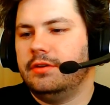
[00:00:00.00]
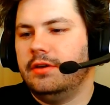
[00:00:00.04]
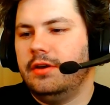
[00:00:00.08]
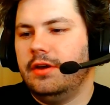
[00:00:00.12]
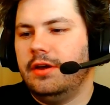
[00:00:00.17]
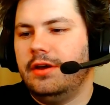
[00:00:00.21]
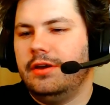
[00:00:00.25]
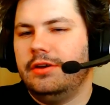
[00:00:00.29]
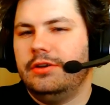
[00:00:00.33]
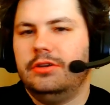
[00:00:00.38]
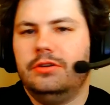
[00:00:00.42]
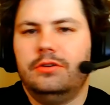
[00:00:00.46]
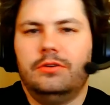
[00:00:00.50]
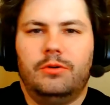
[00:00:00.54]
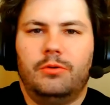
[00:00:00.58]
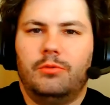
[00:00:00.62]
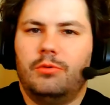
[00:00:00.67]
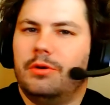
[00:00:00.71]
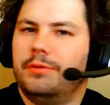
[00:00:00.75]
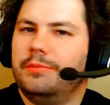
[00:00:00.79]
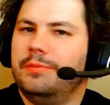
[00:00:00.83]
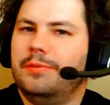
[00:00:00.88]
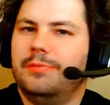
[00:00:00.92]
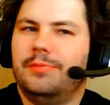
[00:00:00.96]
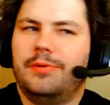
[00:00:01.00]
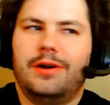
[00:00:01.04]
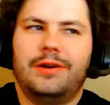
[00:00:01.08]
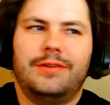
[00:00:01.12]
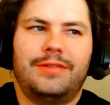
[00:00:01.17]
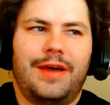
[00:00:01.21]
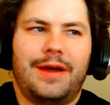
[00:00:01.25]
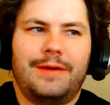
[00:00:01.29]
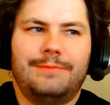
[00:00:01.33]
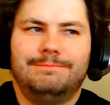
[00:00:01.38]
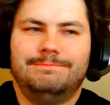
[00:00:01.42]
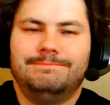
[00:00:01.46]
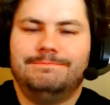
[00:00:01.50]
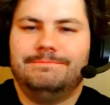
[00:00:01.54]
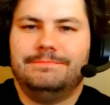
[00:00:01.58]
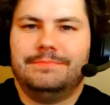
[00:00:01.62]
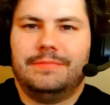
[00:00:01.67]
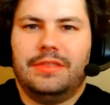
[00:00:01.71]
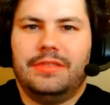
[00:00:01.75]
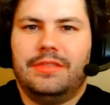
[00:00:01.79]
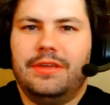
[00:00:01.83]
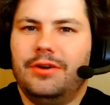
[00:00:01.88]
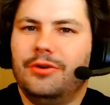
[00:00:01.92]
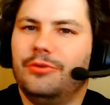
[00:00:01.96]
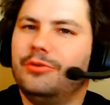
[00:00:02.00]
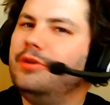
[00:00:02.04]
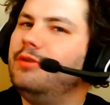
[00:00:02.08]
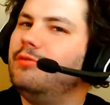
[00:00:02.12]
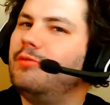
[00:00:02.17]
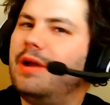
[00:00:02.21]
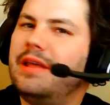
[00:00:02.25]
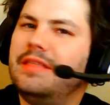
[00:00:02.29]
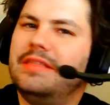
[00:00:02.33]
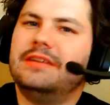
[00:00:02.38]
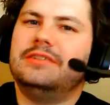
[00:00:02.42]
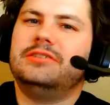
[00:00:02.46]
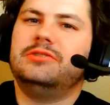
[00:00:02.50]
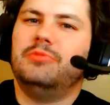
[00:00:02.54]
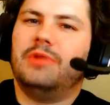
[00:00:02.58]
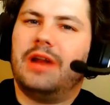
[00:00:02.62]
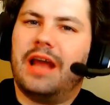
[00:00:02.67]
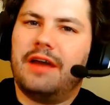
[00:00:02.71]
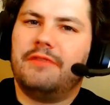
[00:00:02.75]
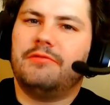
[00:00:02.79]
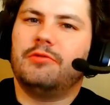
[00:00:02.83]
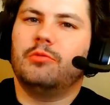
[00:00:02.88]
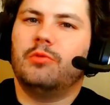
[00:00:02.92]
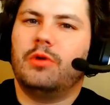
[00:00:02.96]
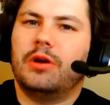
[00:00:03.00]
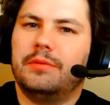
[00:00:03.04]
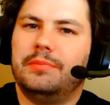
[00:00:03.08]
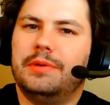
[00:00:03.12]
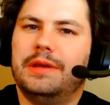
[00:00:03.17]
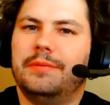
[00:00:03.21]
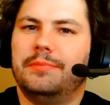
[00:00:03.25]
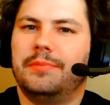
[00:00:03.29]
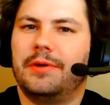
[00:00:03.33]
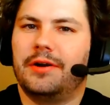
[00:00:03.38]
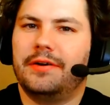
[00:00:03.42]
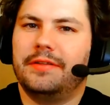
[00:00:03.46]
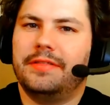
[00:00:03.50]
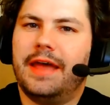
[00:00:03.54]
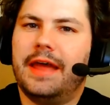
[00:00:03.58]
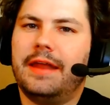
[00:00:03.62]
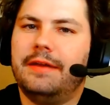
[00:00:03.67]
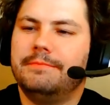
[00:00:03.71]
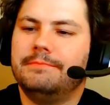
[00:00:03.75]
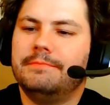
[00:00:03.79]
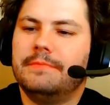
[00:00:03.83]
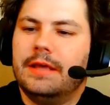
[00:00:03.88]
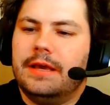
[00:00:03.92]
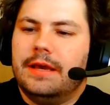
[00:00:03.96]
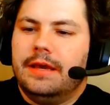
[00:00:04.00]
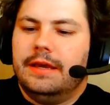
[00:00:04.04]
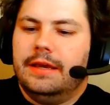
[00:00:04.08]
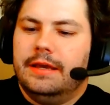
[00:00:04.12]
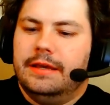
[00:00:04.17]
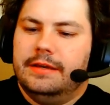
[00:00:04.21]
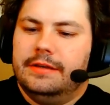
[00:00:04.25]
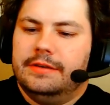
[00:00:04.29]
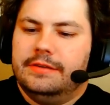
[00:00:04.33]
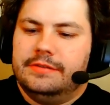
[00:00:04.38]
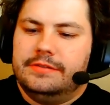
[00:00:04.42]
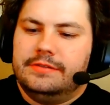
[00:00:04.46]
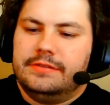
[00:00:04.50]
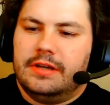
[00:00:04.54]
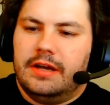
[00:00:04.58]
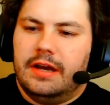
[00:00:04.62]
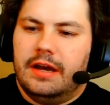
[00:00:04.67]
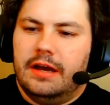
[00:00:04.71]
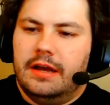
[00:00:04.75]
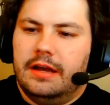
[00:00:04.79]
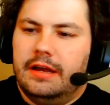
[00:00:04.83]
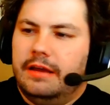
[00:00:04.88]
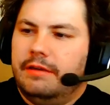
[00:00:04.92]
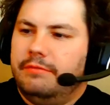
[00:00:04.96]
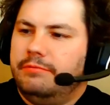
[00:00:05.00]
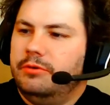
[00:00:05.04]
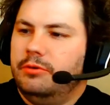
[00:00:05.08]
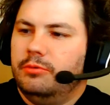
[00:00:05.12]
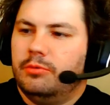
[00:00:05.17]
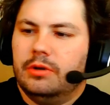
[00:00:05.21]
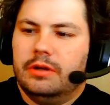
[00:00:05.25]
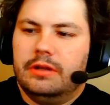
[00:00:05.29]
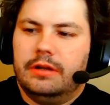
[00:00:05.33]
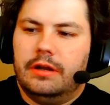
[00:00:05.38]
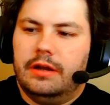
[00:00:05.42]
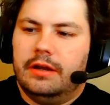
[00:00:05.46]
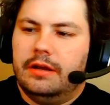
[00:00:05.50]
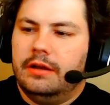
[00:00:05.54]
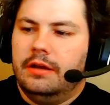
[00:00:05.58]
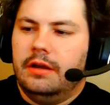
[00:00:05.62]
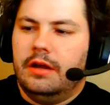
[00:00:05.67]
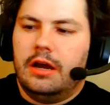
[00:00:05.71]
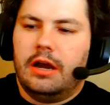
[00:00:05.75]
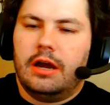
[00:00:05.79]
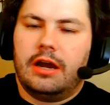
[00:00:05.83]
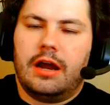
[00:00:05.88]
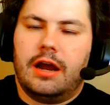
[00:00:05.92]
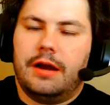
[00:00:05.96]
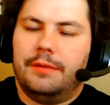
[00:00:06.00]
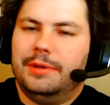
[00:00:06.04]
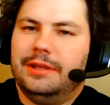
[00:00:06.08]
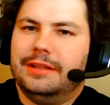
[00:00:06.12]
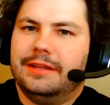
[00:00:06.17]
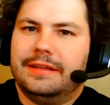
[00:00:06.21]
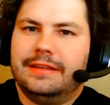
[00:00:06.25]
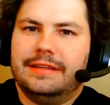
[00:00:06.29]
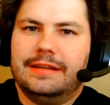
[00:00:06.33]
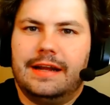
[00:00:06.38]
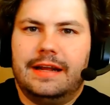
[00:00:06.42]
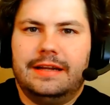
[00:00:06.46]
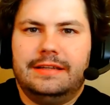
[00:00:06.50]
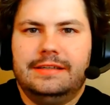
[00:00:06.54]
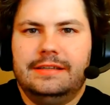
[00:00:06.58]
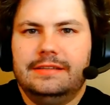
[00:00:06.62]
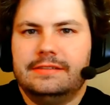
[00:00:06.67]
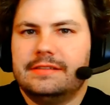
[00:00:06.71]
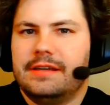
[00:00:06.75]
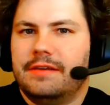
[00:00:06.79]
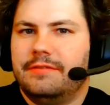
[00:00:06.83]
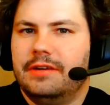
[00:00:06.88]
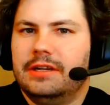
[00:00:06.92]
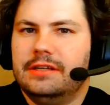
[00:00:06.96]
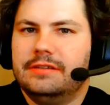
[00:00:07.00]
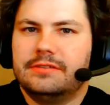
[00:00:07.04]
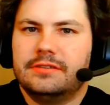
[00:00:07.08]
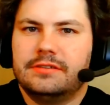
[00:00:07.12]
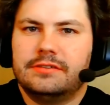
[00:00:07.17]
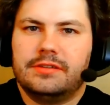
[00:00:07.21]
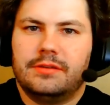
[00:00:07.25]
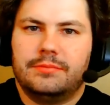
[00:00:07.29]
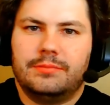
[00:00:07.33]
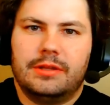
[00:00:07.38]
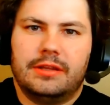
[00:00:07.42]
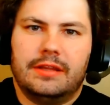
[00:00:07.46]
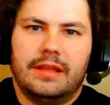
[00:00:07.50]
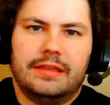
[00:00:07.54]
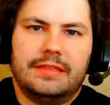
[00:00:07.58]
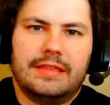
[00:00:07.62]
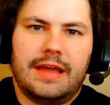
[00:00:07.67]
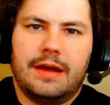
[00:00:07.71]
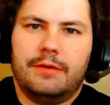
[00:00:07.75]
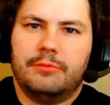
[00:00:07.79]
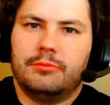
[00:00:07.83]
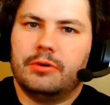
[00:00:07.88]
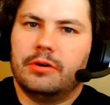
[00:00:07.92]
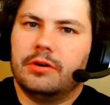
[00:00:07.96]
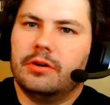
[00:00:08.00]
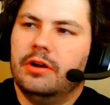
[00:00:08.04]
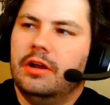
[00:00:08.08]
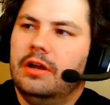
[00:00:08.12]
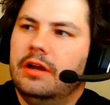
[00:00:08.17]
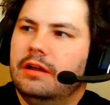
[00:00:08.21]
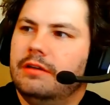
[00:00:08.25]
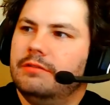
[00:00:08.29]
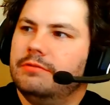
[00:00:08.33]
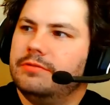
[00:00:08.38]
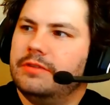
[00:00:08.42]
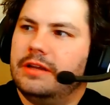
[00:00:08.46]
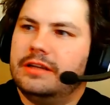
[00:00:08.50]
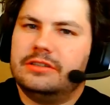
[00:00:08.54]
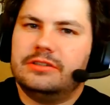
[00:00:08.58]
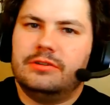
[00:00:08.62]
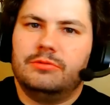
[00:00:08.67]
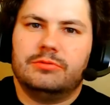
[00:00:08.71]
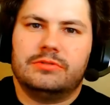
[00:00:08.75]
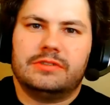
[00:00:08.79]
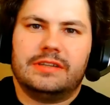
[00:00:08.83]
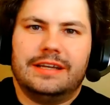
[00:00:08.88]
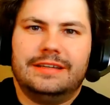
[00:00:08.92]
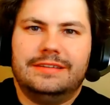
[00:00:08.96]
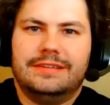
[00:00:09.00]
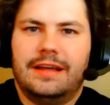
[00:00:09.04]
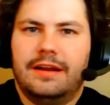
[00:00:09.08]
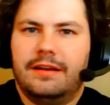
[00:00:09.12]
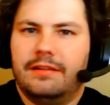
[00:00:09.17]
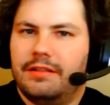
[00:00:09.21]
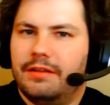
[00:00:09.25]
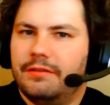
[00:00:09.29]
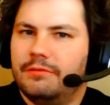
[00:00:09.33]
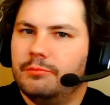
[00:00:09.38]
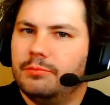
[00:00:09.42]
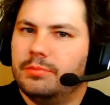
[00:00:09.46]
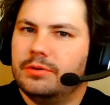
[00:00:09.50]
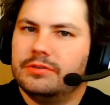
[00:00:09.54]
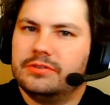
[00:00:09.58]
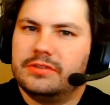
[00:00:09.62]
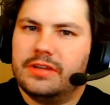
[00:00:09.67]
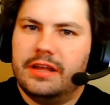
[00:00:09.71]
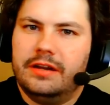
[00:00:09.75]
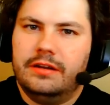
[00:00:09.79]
you don't want to be a part of that. The only way that you would ever want to be a part of that is if you were in a economy like the 1970s or something like that, where inflation was like 10, 11%.